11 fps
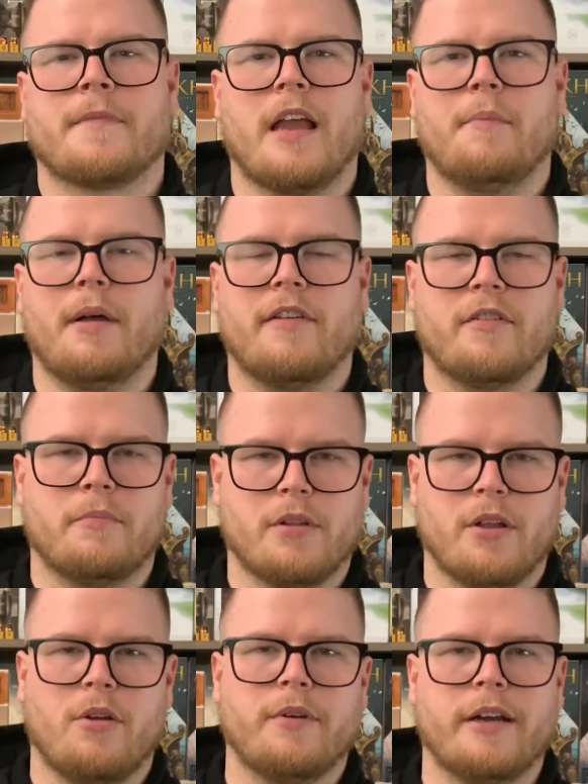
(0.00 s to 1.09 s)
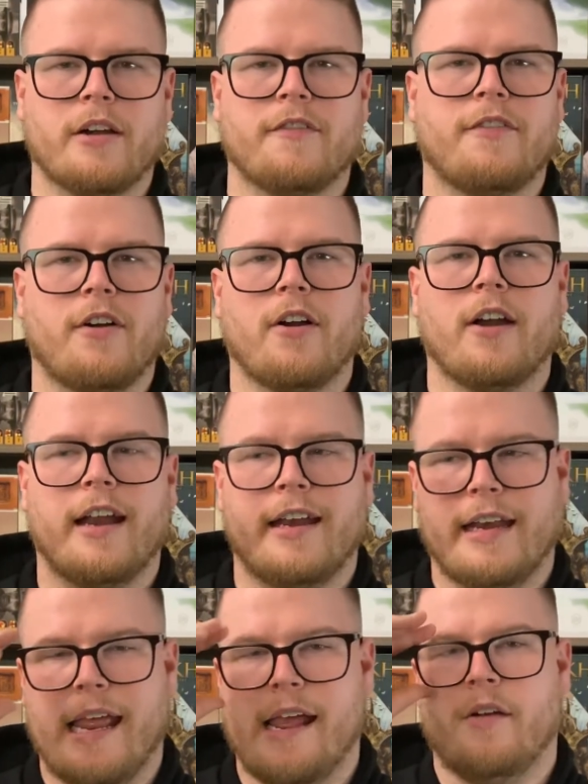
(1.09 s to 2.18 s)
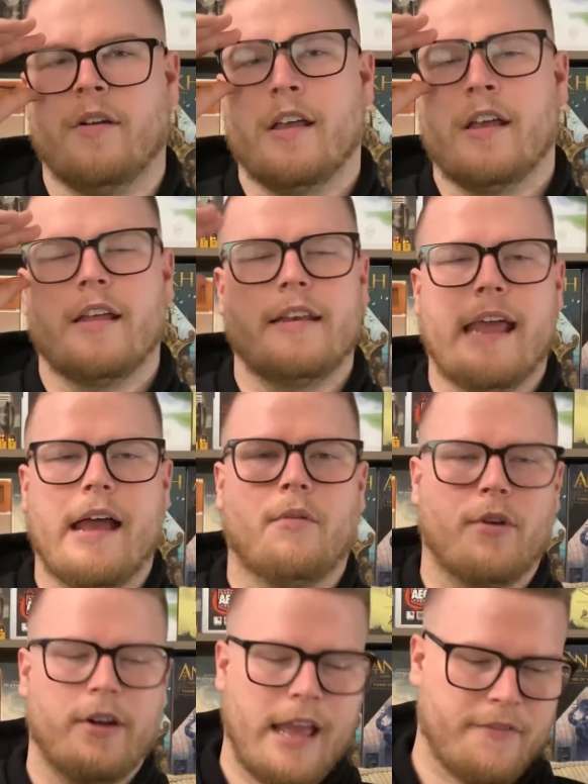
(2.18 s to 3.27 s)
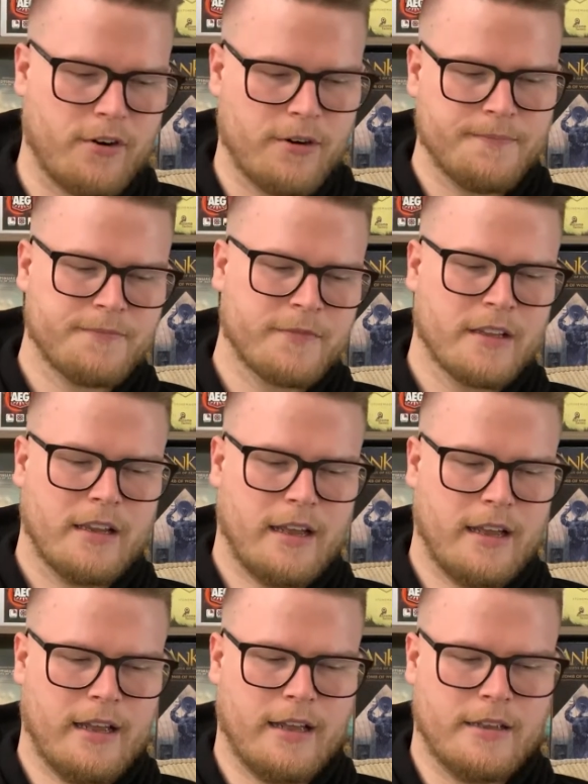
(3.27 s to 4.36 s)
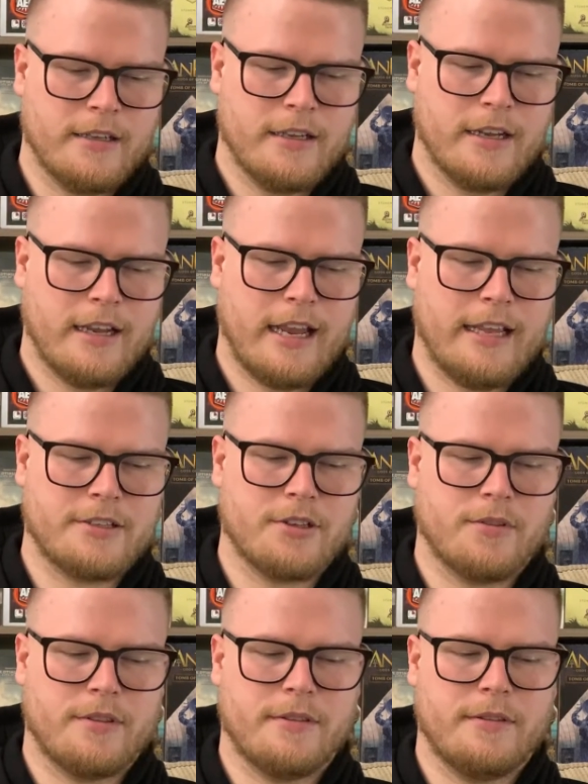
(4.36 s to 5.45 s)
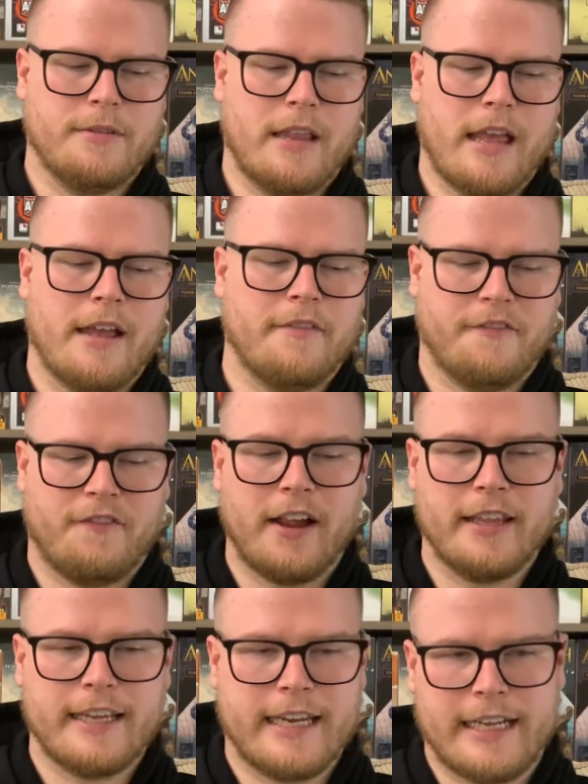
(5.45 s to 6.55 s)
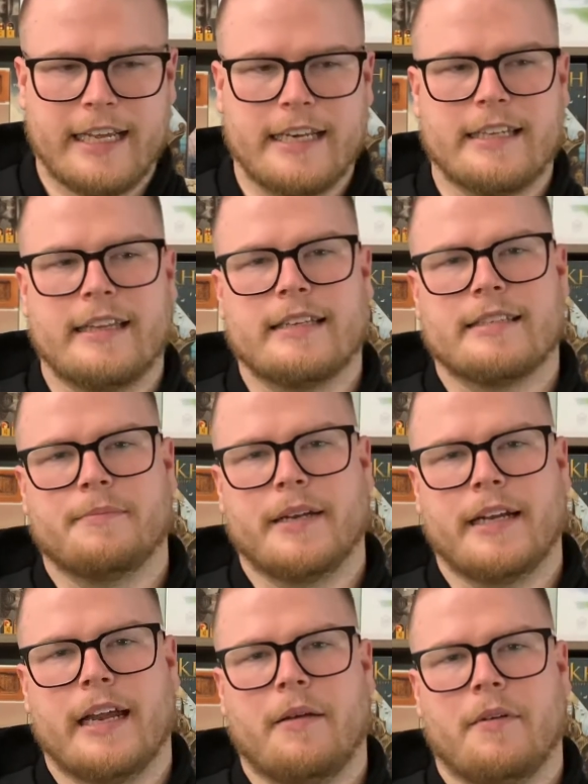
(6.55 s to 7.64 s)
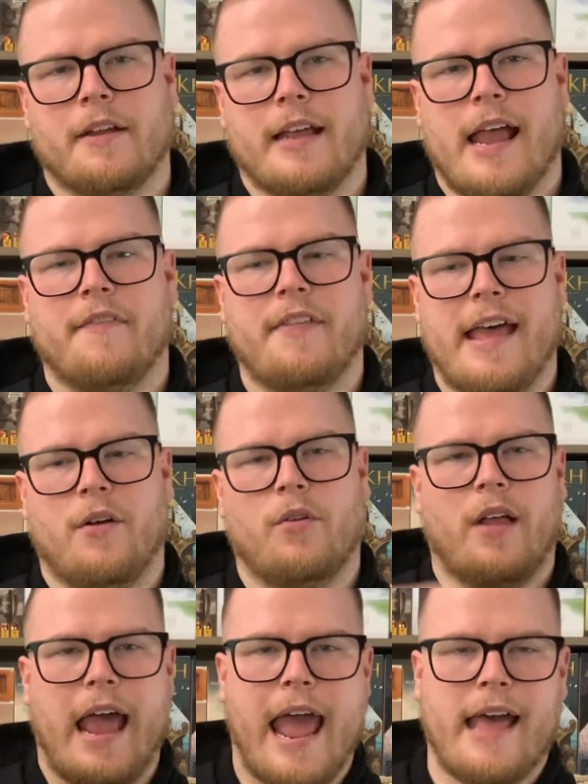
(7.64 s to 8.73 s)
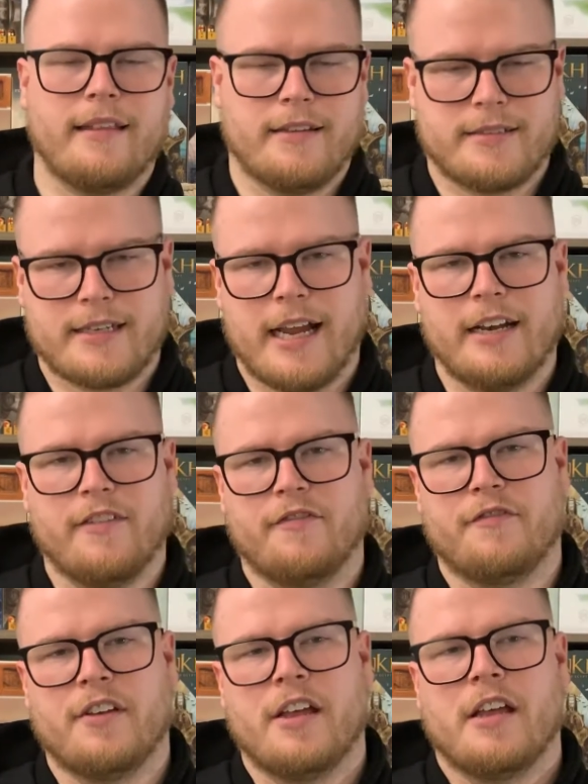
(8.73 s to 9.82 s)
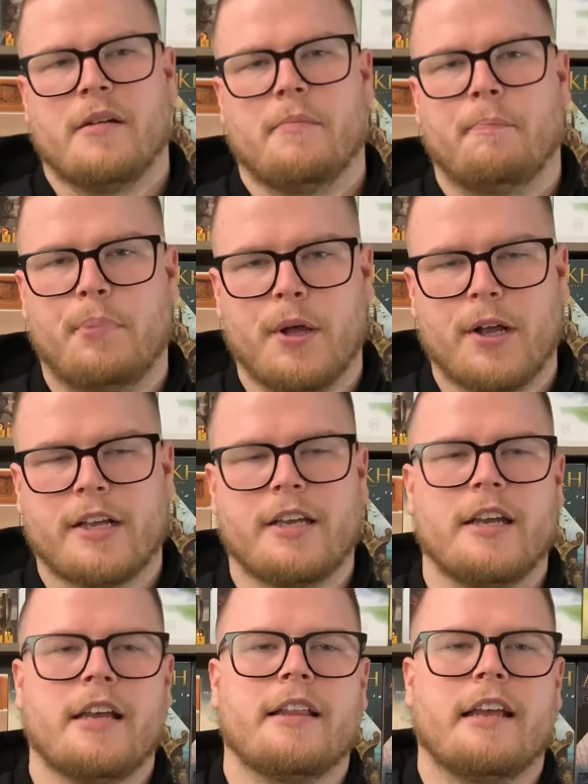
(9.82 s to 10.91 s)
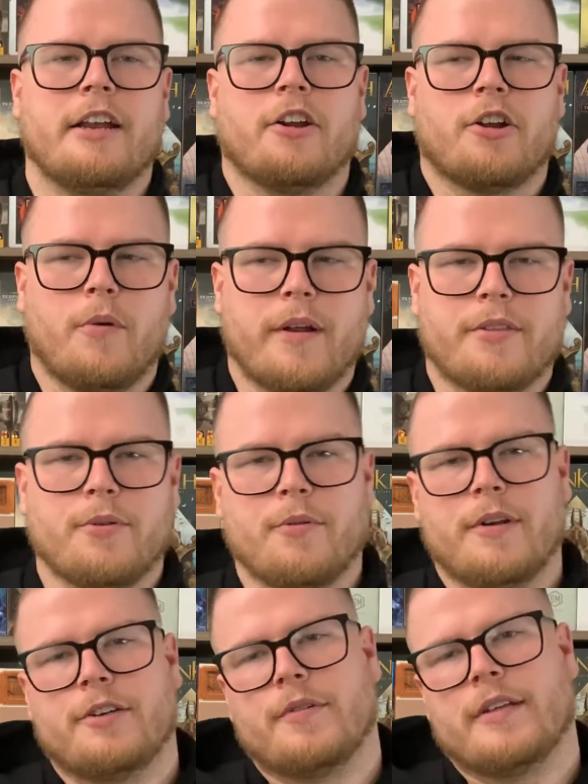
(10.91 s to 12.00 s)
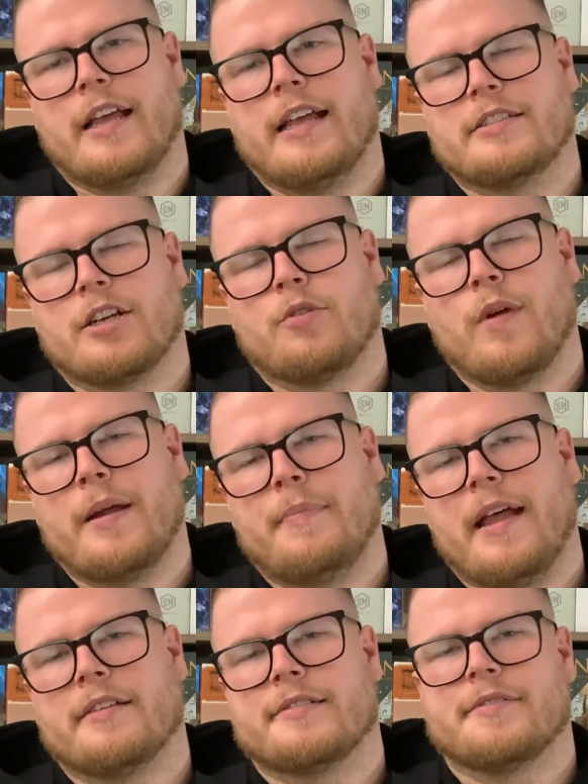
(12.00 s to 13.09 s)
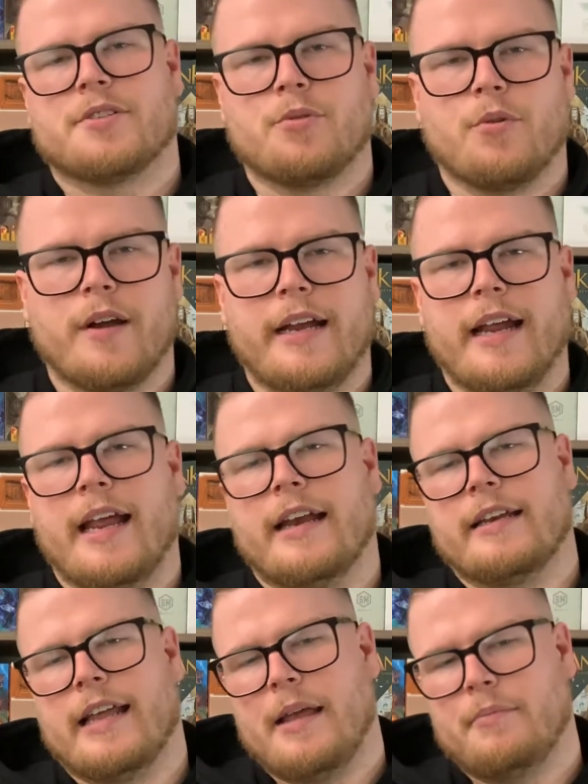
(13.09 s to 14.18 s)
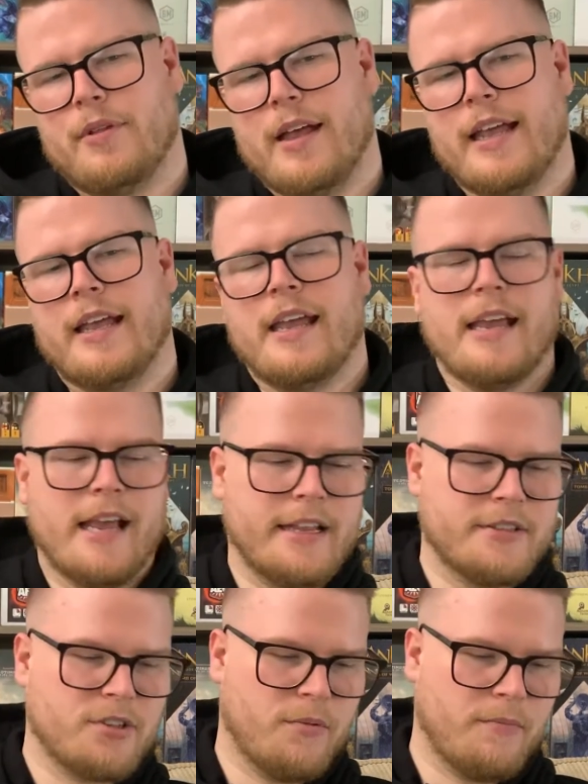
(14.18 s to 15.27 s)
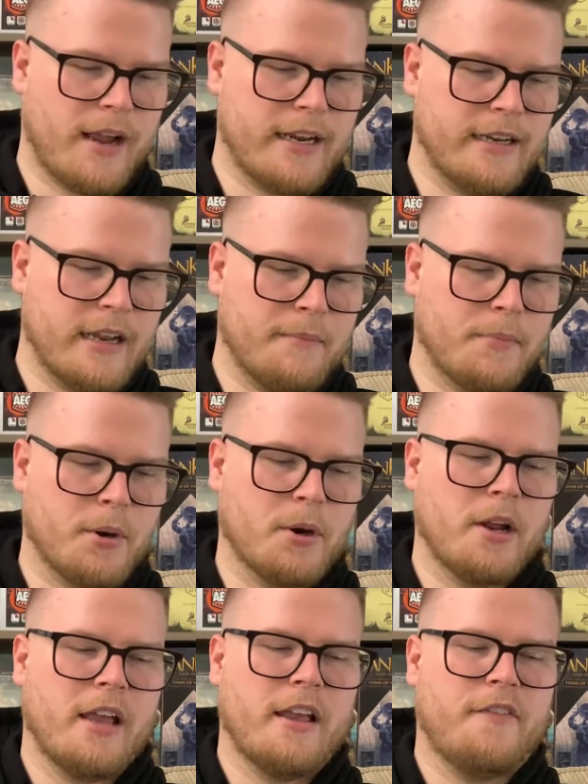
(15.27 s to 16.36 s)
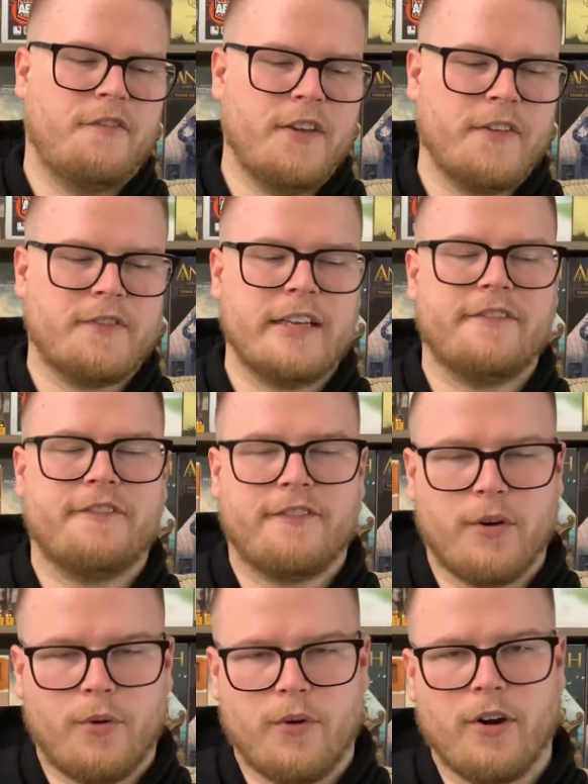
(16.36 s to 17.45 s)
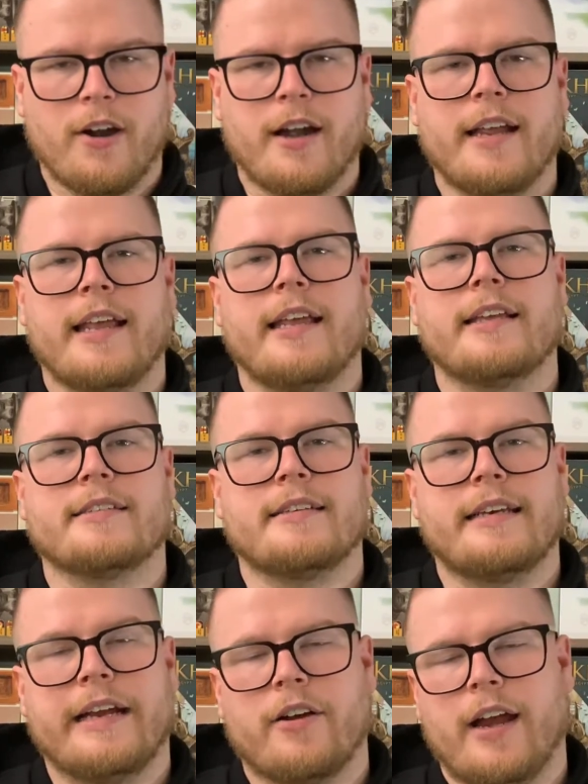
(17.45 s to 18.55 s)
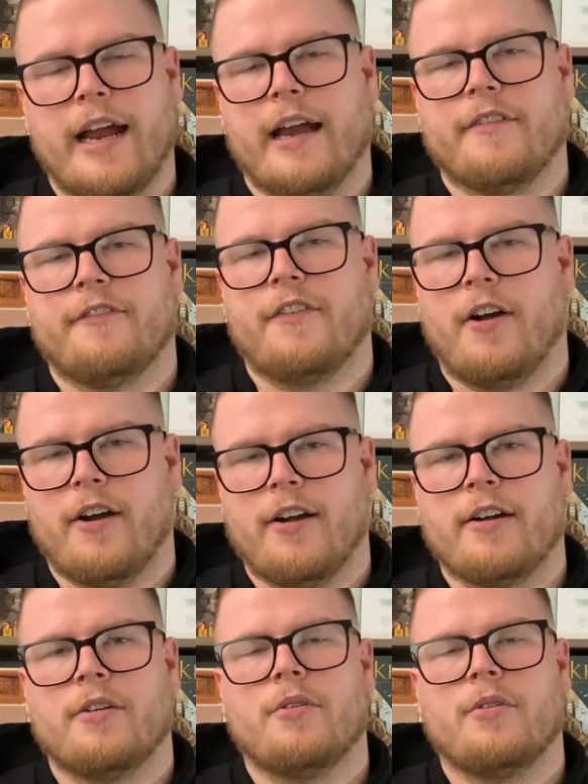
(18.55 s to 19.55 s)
Above and Below, Near and Far, and Now or Never. And so finally getting into this and being able to have that whole Atlas kind of book that you're going through and doing, it has a great balance of story and gameplay. And so my number 54 is Near and Far.